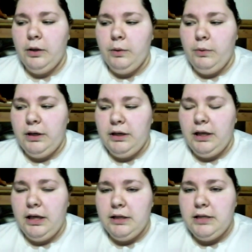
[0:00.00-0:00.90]
when
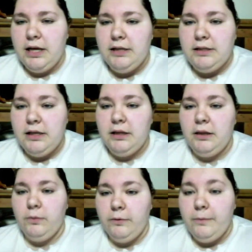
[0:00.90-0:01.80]
he tasted
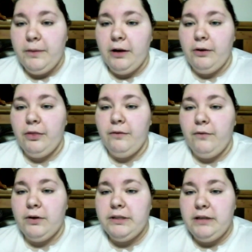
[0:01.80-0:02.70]
the root beer the
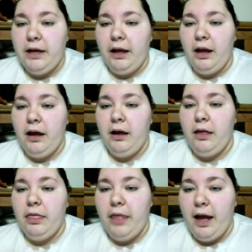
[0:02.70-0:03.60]
first night
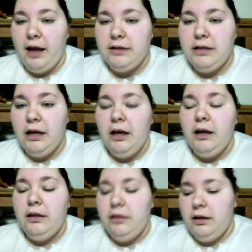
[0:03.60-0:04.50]
that
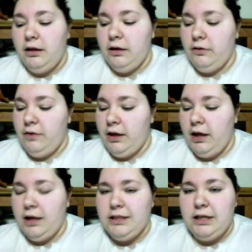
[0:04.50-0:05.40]
the thing
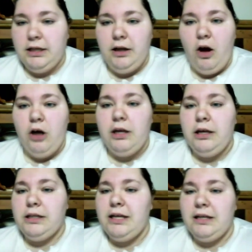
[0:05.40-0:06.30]
ended, all he
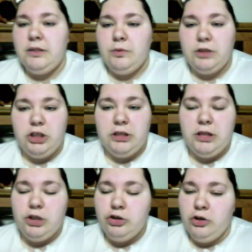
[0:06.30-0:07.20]
could taste was just
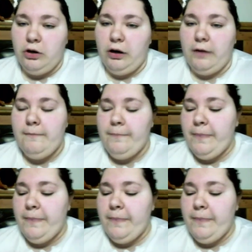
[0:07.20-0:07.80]
the sugar,